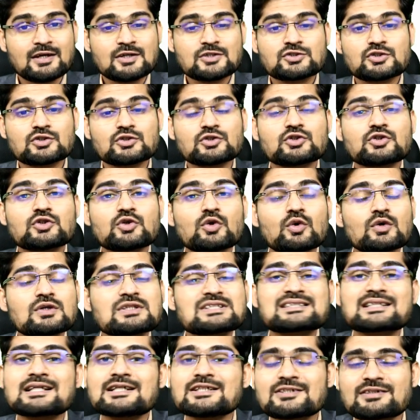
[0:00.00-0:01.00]
So
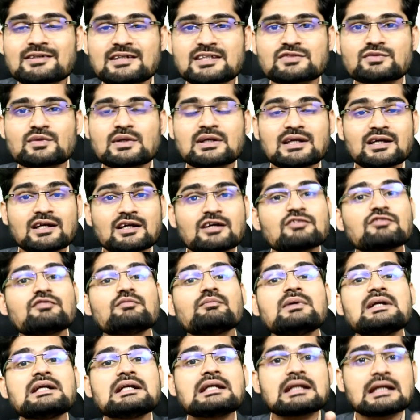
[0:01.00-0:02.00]
those countries where
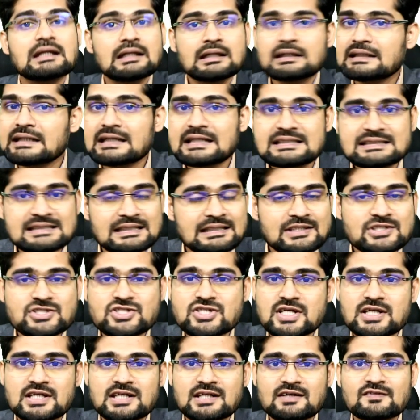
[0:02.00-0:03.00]
government takes
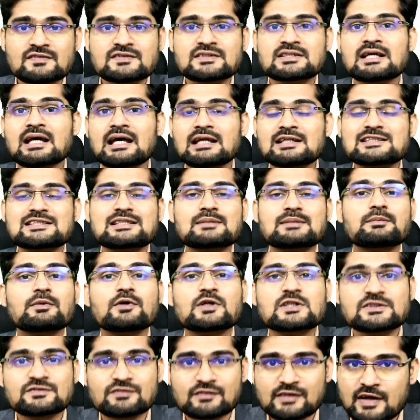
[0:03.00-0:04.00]
initiatives and
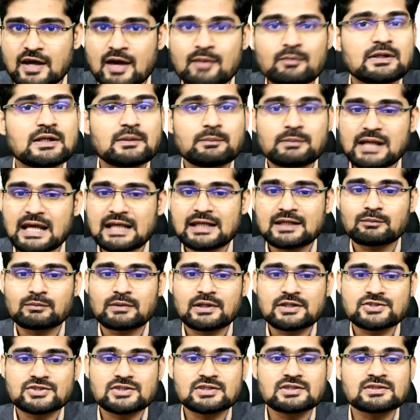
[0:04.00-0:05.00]
supports family planning
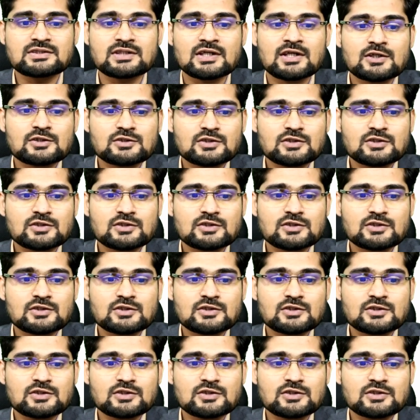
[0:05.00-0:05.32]
measures.